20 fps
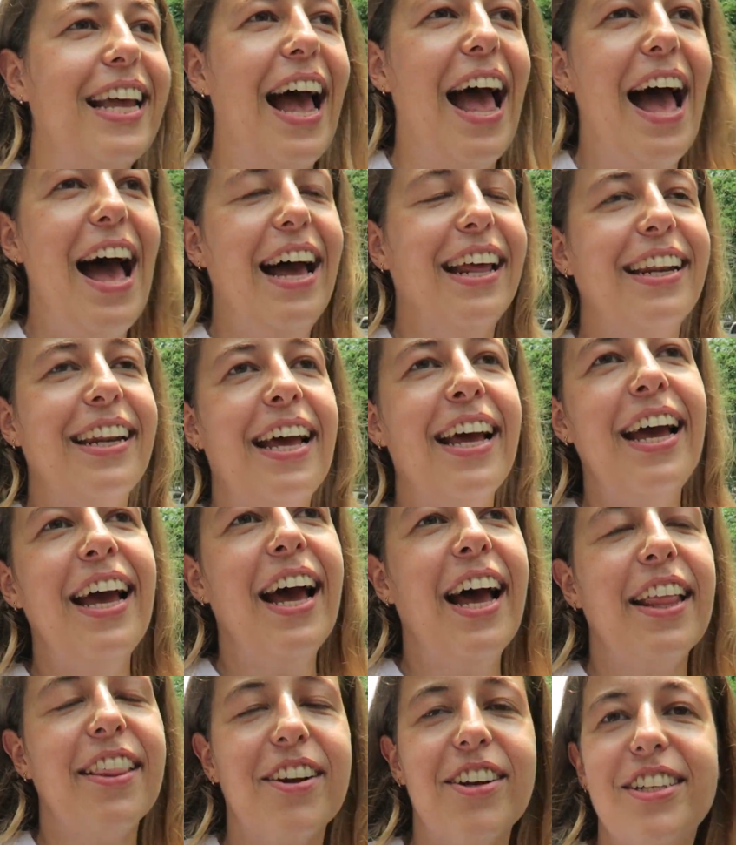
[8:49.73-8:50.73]
and
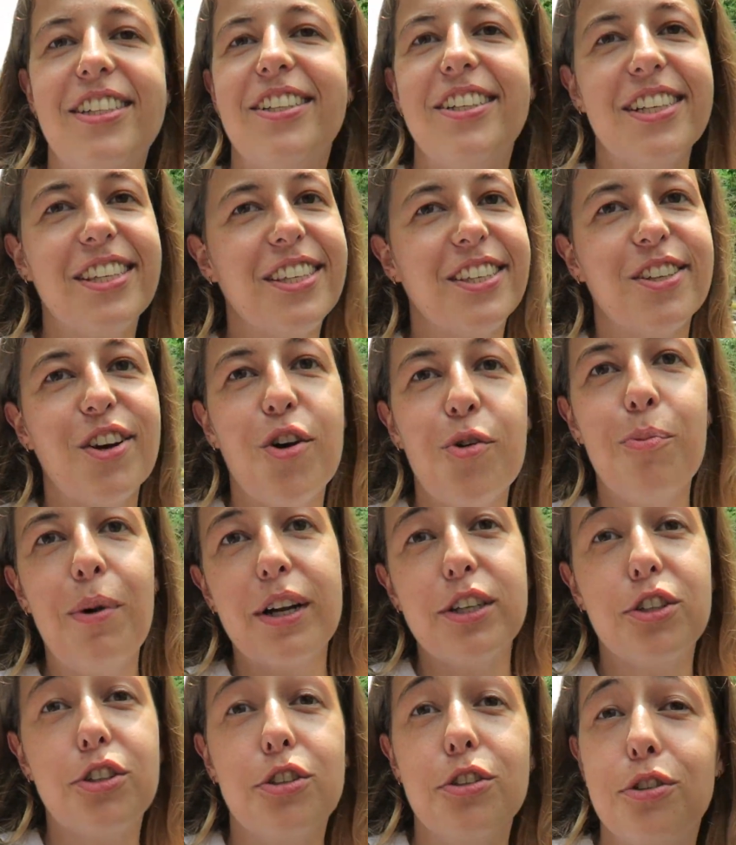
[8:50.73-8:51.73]
there's just so
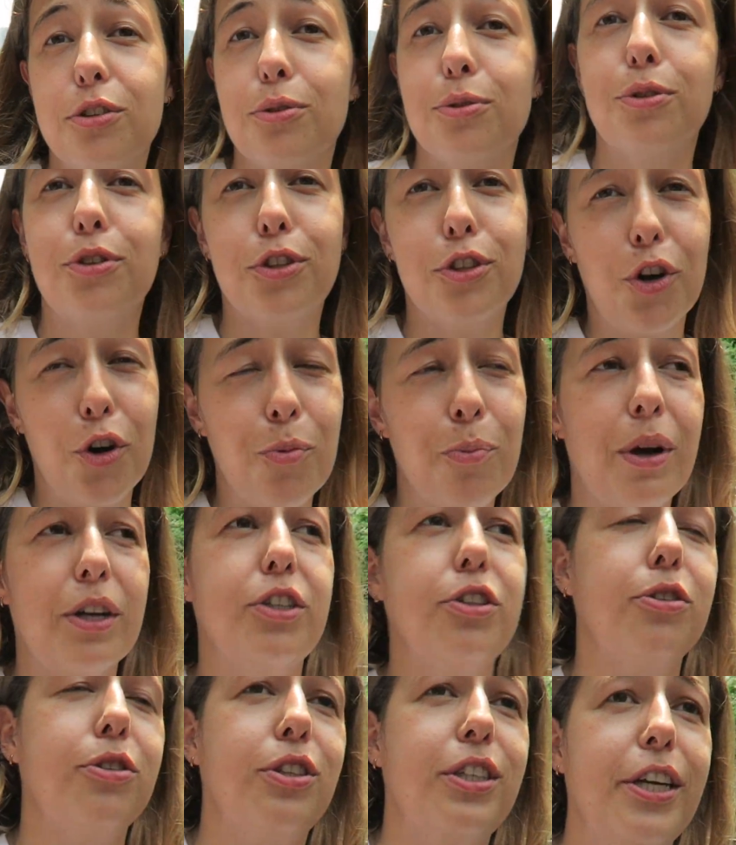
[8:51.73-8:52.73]
much to do, so
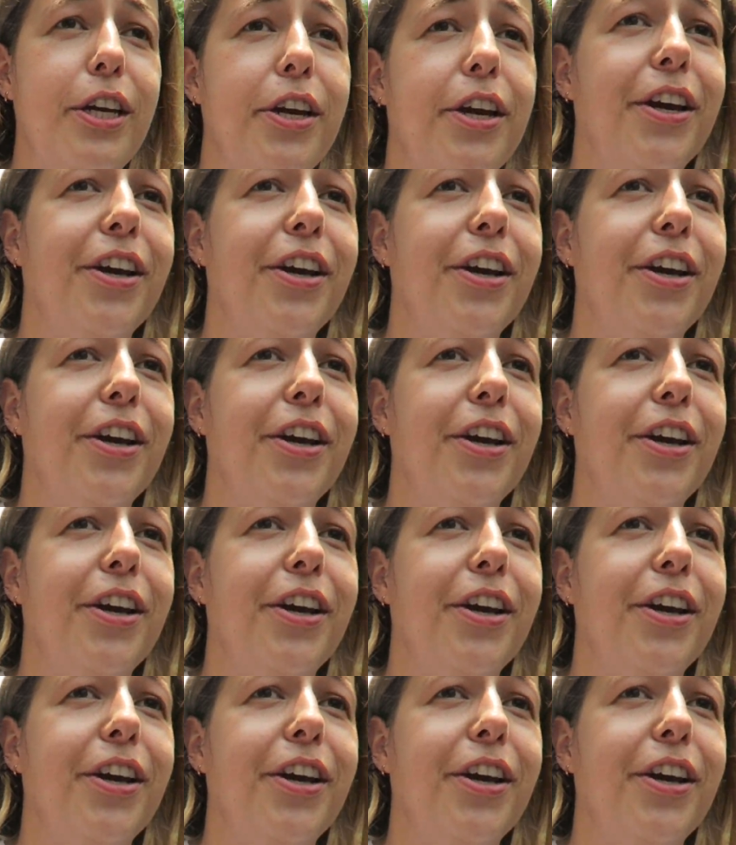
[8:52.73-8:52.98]
much to see